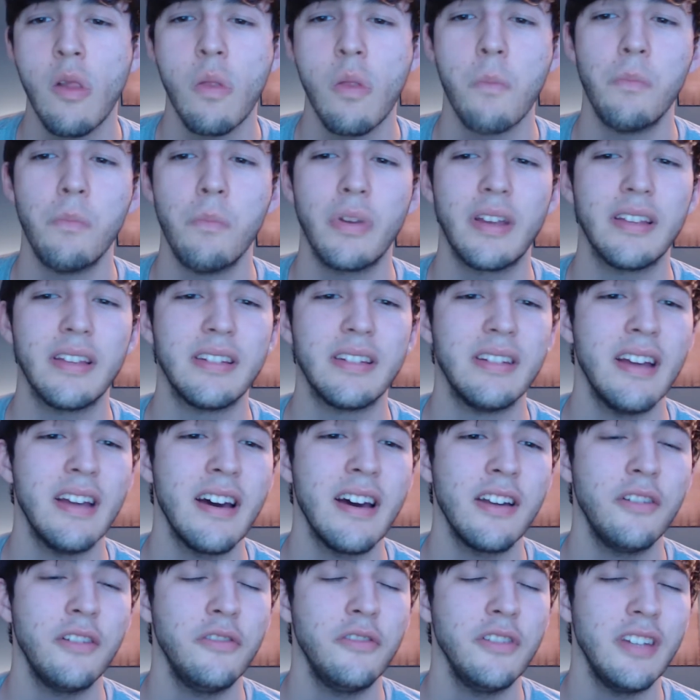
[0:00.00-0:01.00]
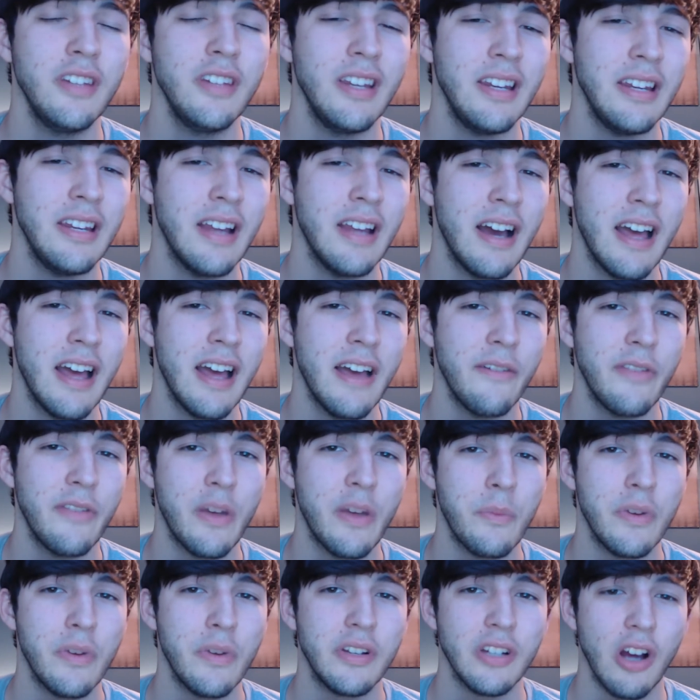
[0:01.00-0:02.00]
because not only did he not have that
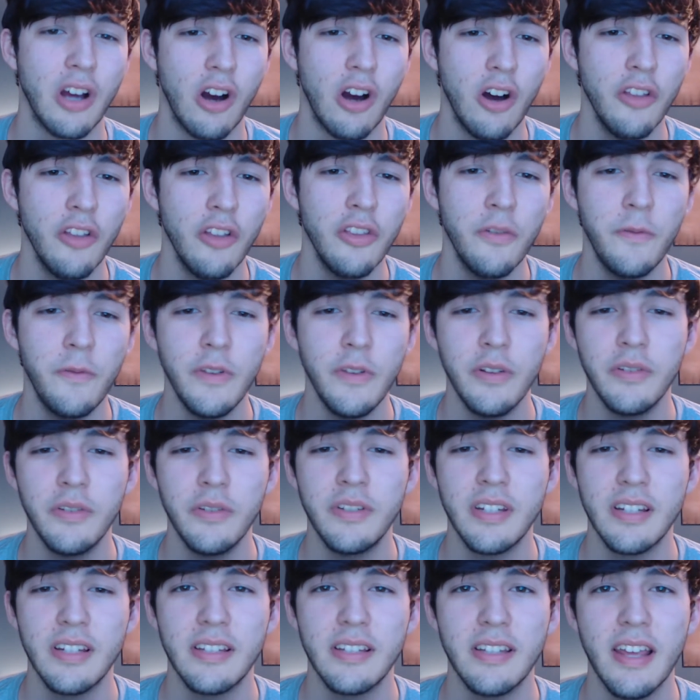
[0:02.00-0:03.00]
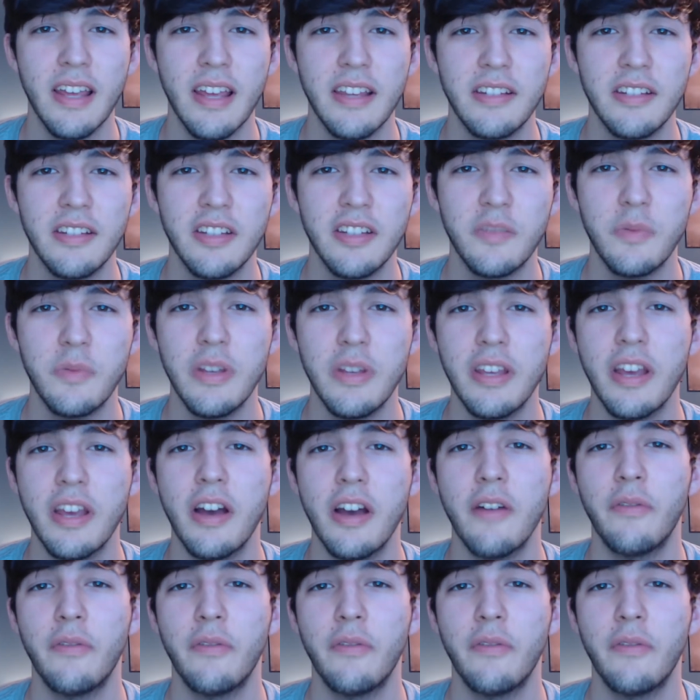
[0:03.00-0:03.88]
much on-the-field success to speak of,